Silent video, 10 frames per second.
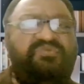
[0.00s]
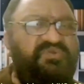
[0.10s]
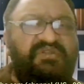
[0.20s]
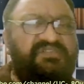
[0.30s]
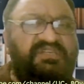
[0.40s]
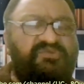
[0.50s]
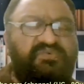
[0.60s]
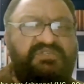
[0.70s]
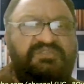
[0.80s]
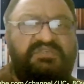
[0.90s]
to 3 research
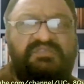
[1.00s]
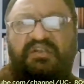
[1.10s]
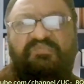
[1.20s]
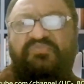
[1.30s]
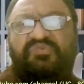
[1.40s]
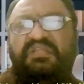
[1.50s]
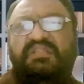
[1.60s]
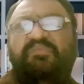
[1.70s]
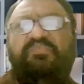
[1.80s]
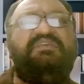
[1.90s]
questions, not more than that.